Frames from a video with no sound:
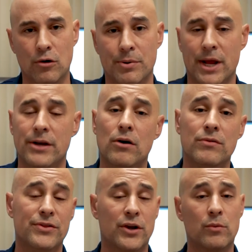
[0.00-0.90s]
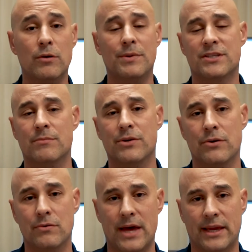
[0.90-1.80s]
but I know that there will be some of
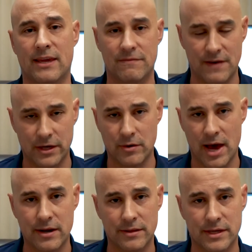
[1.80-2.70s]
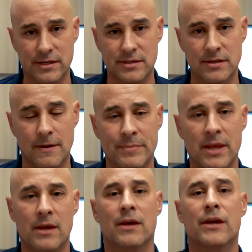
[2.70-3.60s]
you that get value out of this.
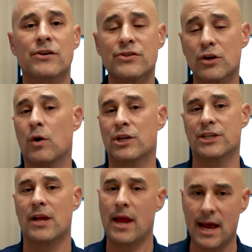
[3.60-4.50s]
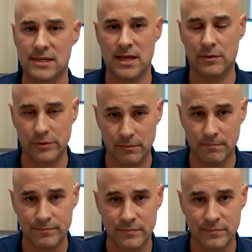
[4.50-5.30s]
Here's the question I asked that room.